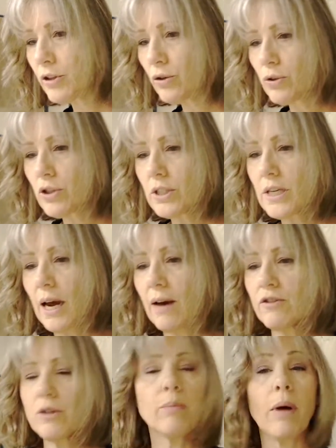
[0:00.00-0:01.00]
you'll just
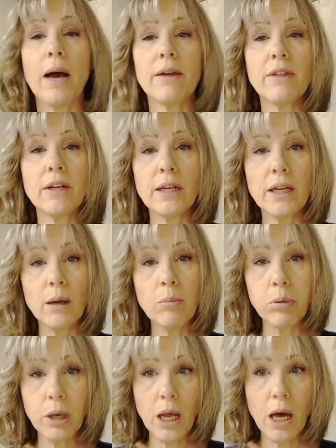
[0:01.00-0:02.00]
have to buy the little
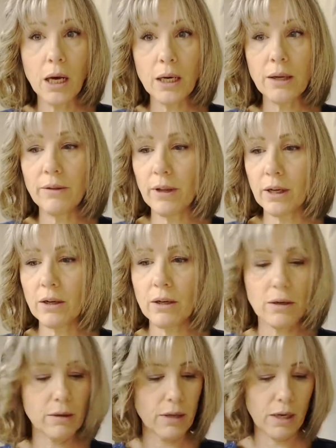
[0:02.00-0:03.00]
plug that,
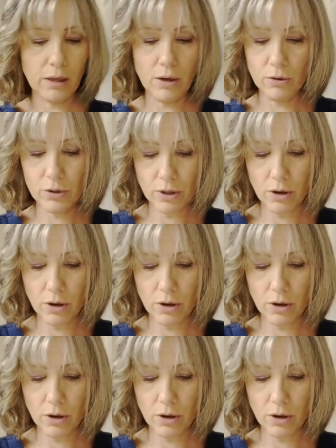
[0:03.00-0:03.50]
that goes